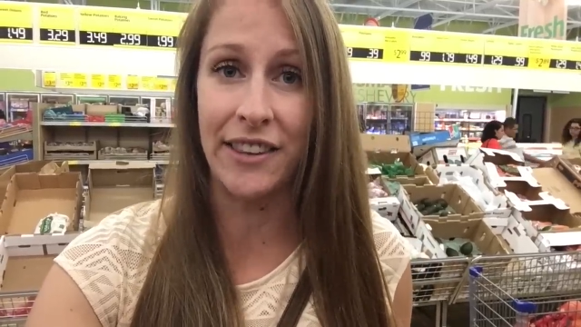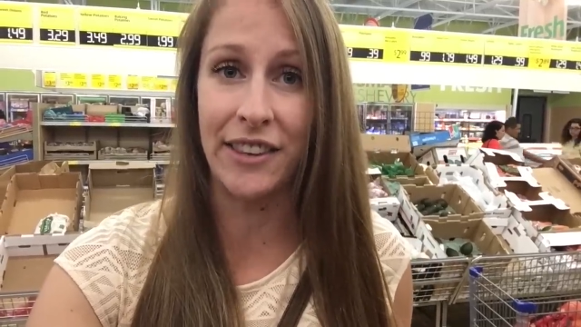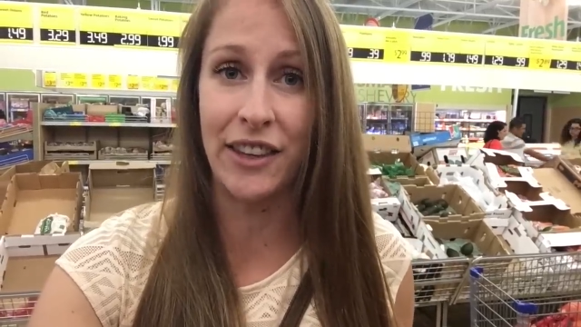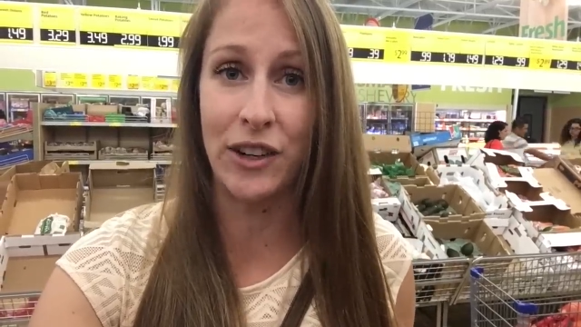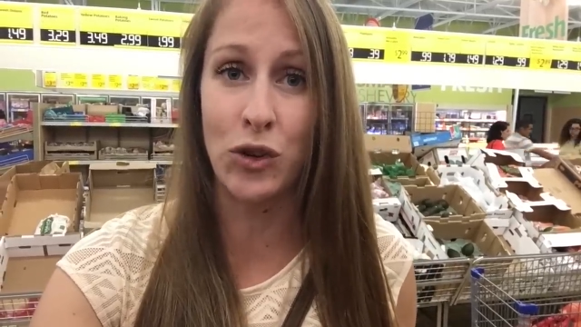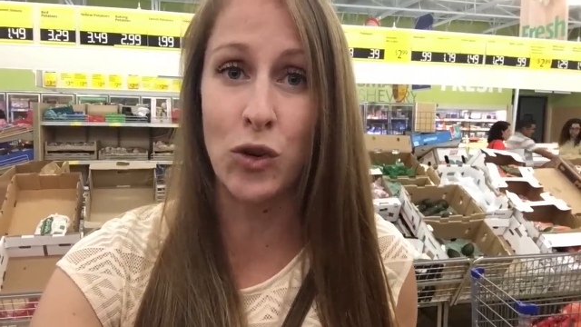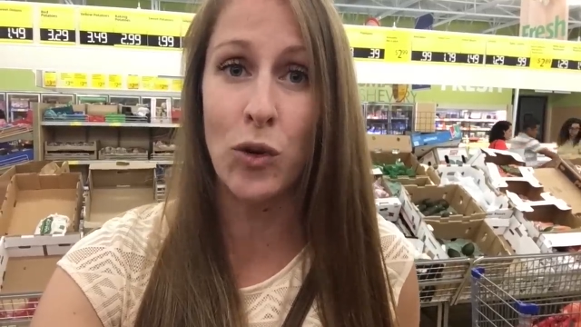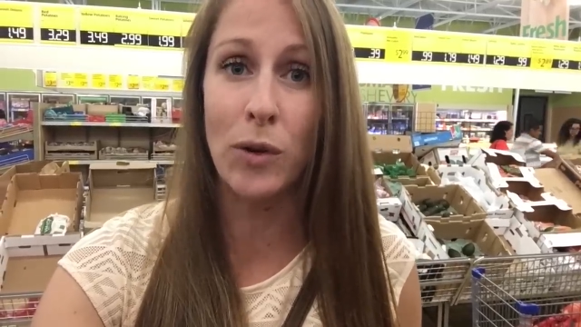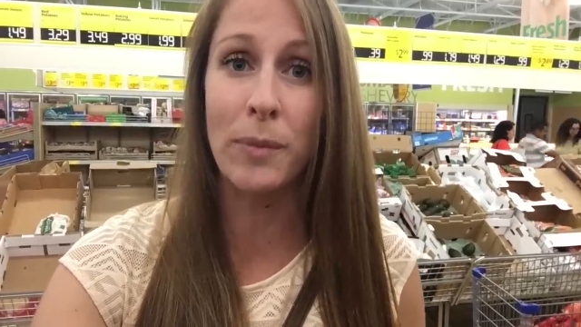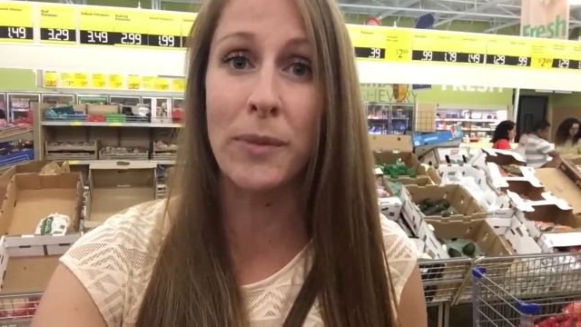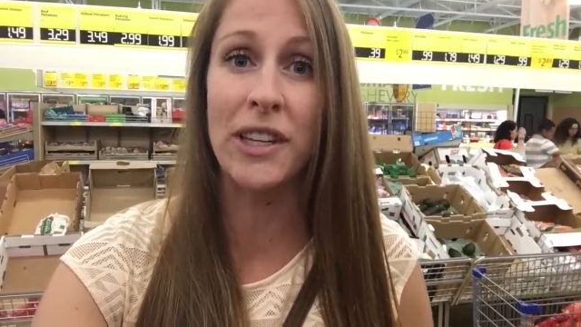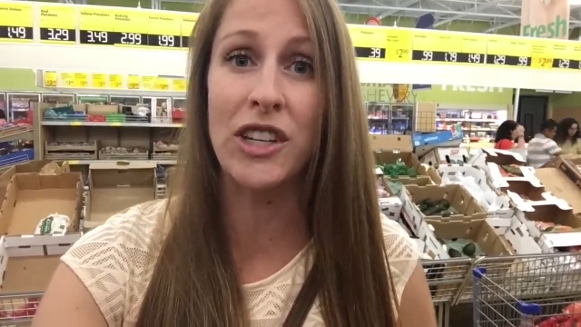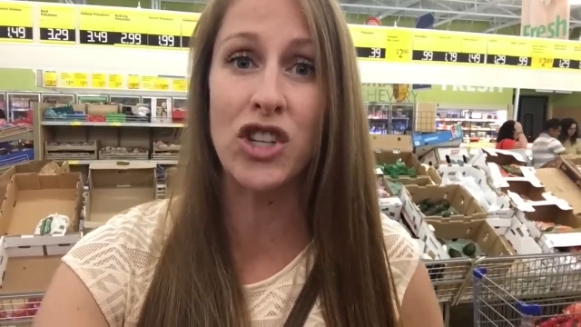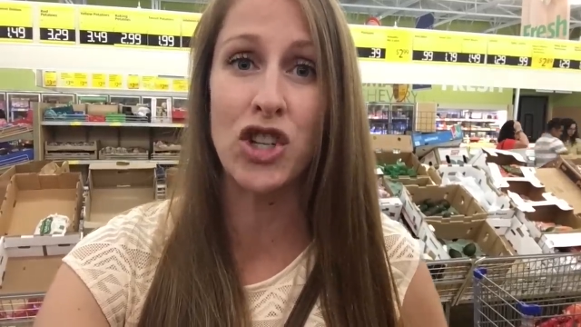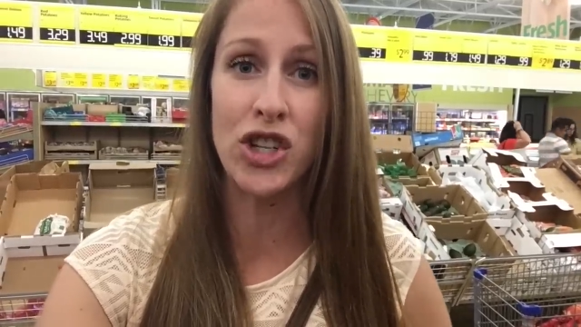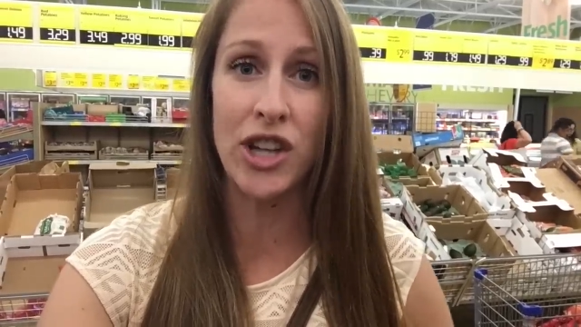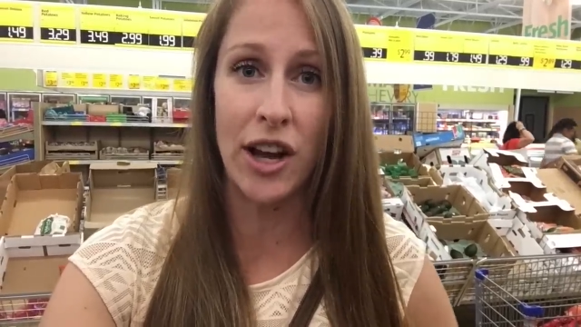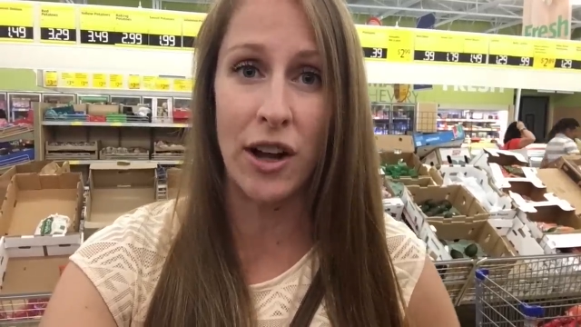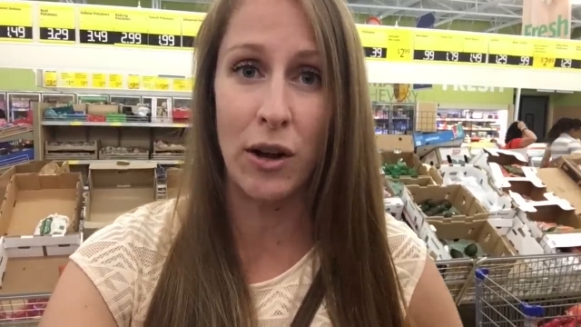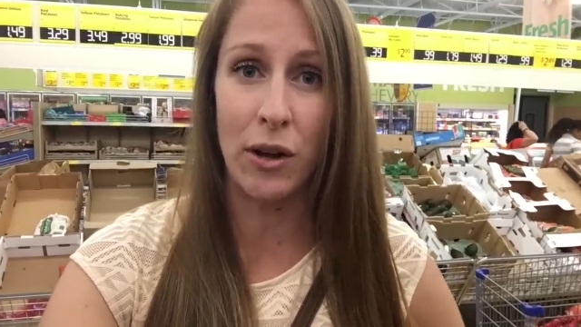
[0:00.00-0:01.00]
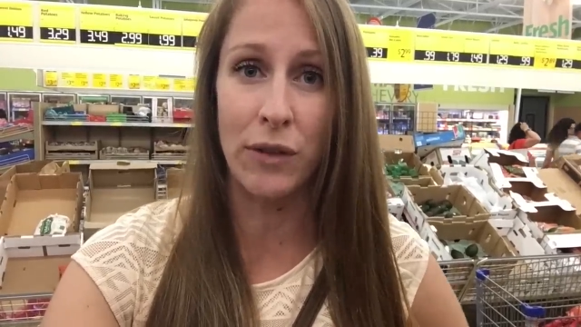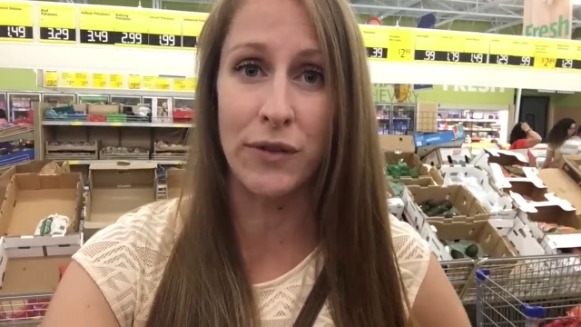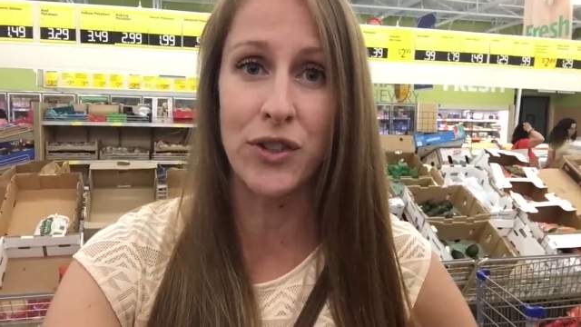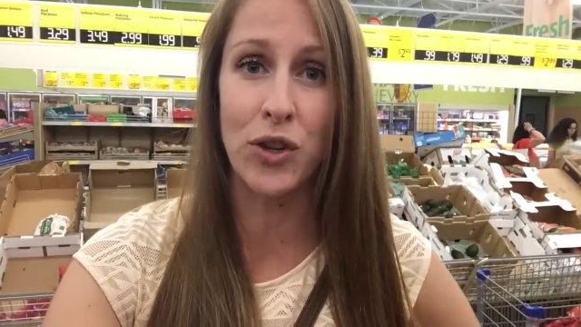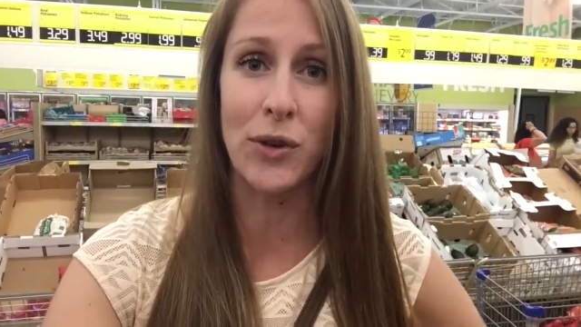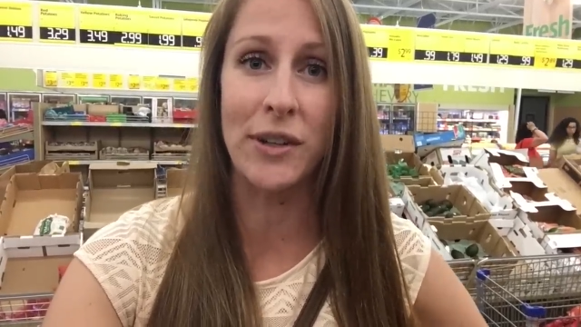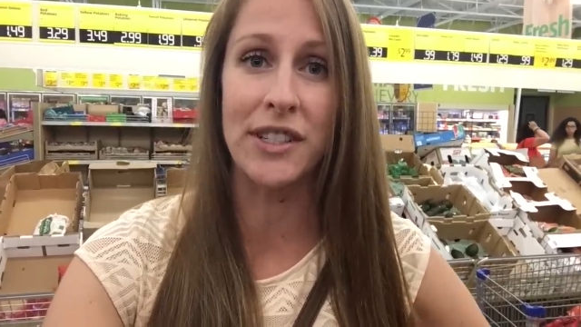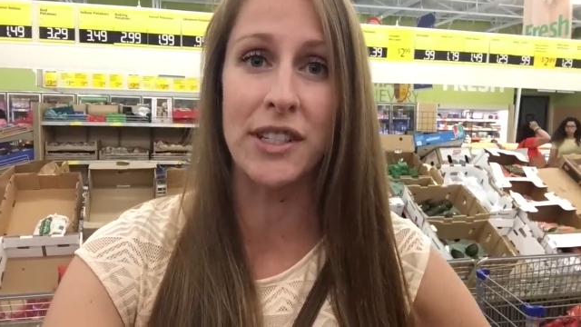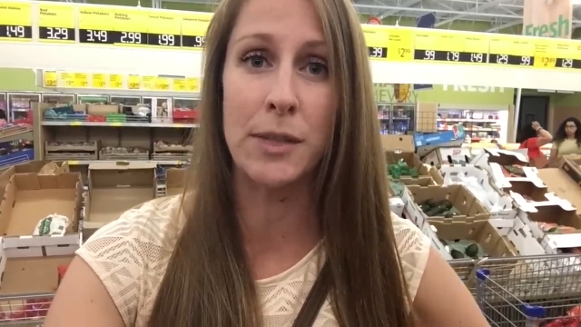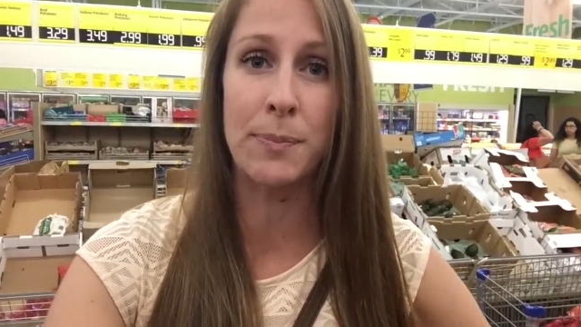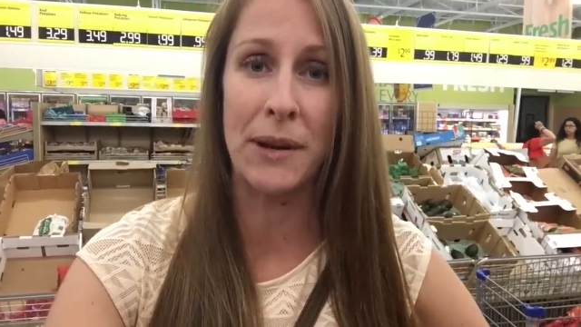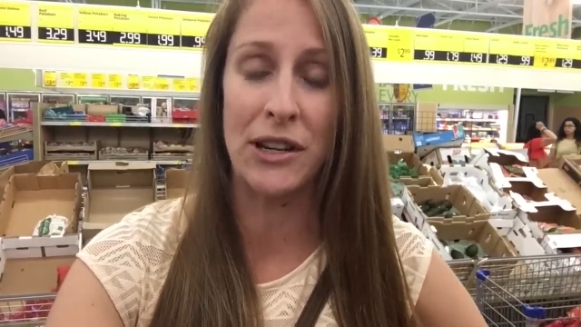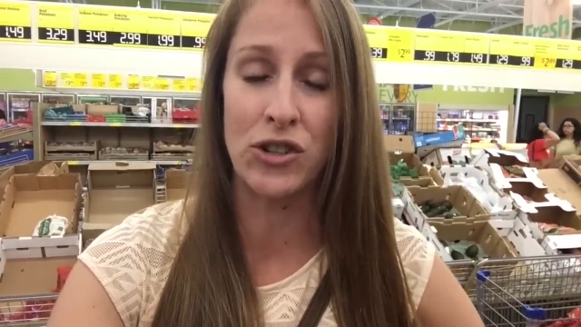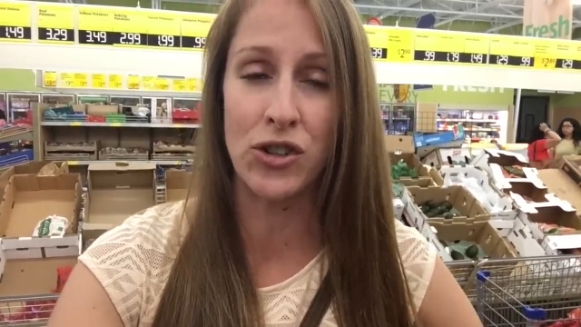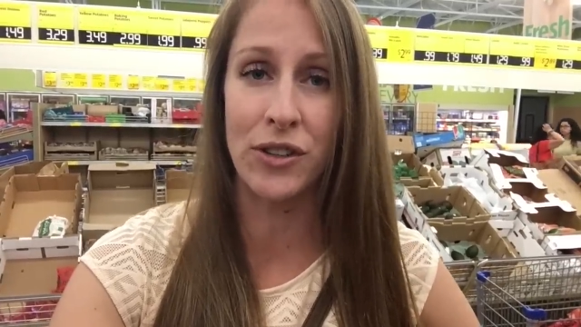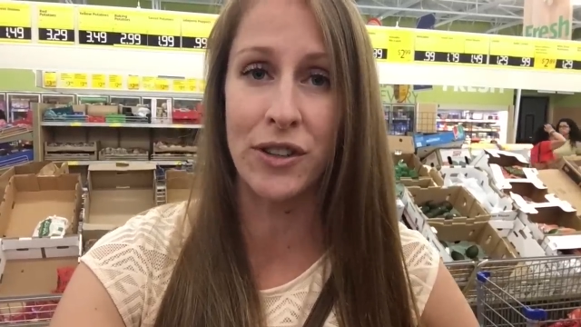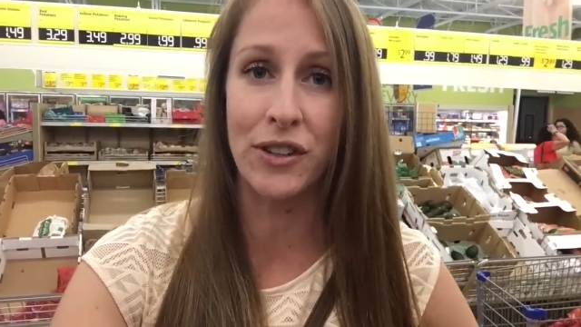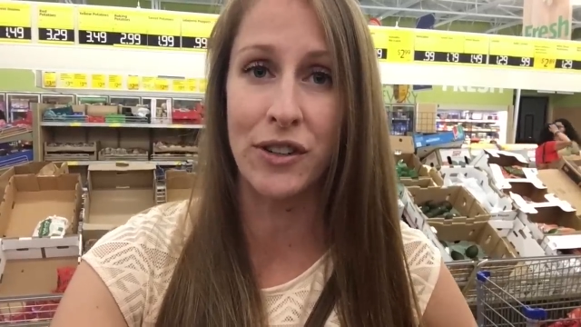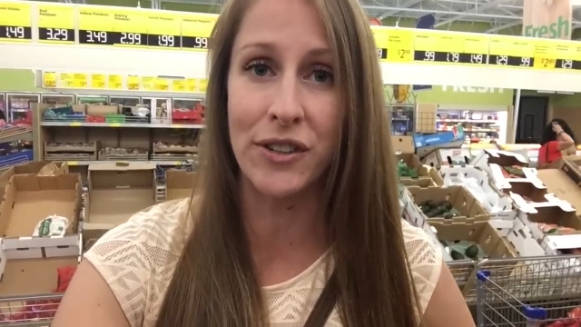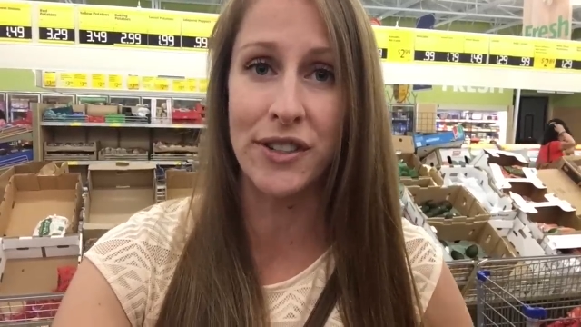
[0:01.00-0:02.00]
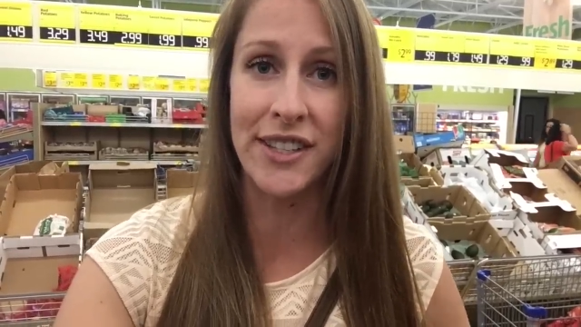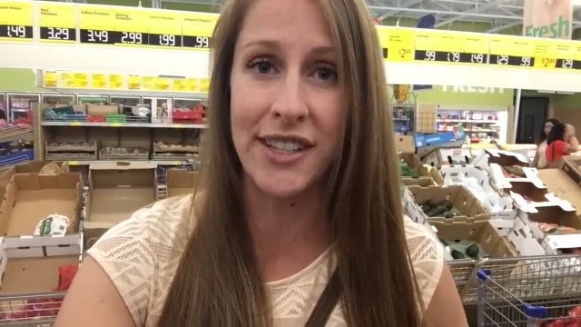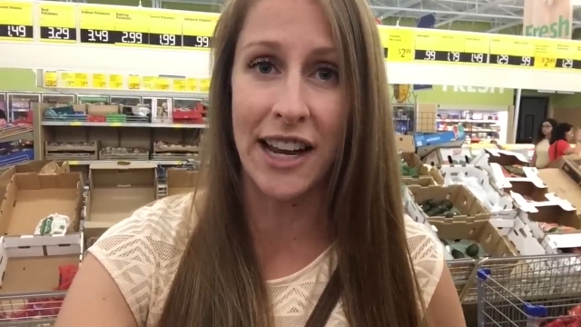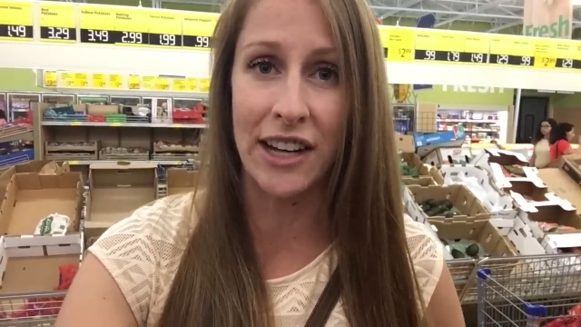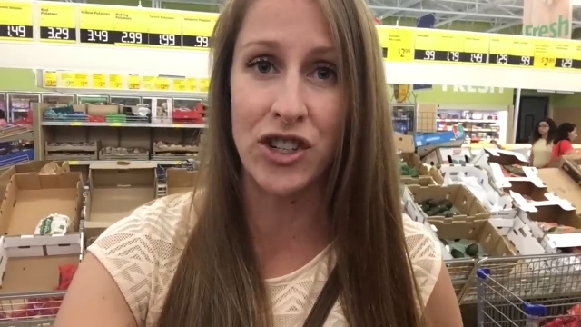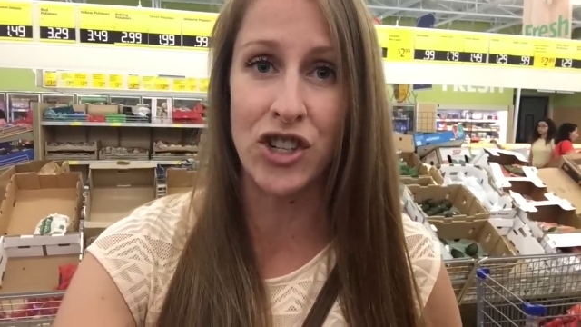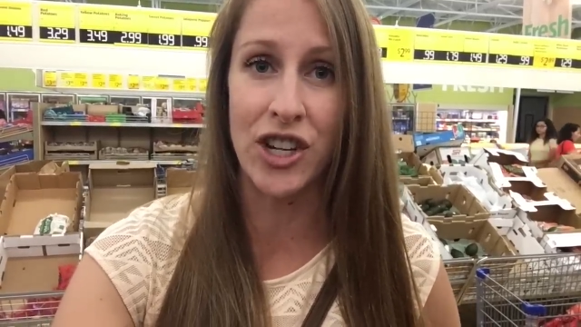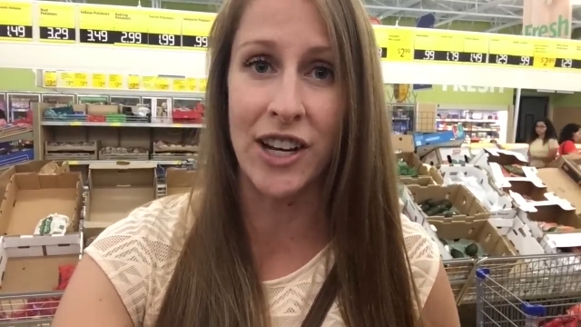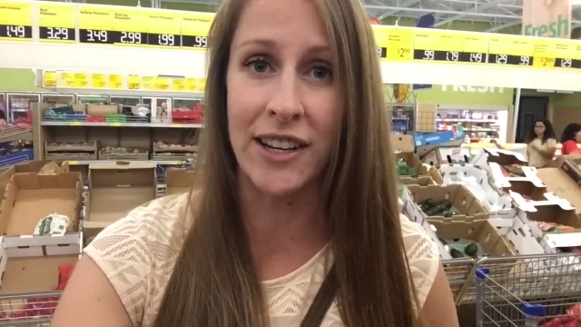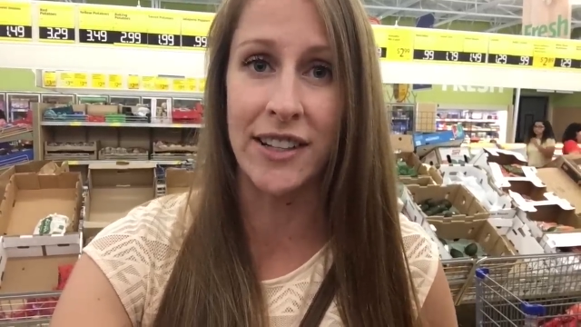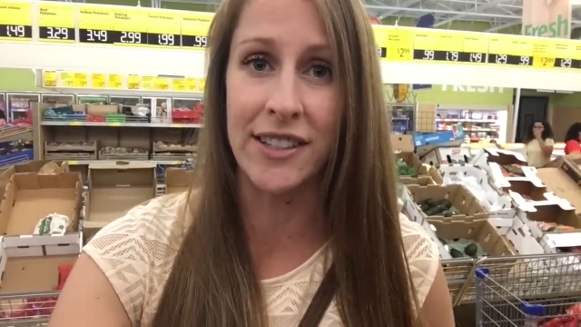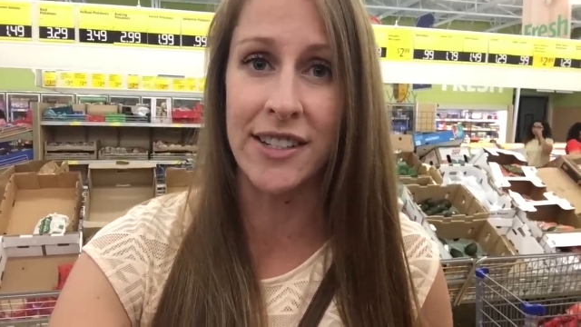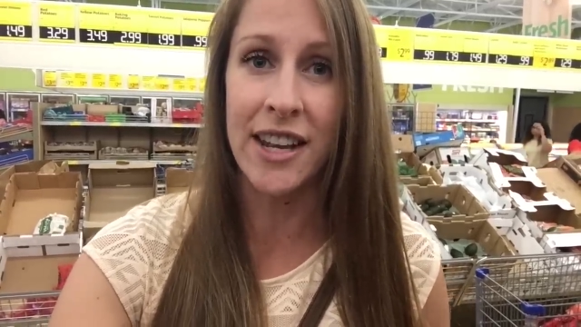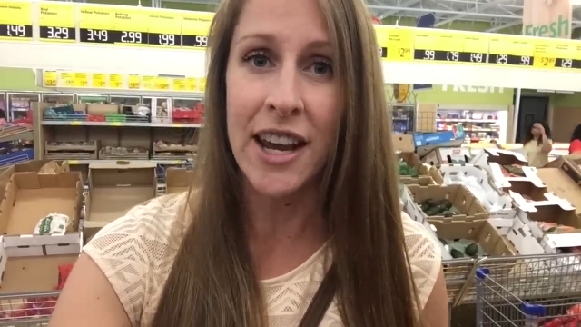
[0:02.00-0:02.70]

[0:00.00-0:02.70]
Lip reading: They're normally shelved or on special little sections.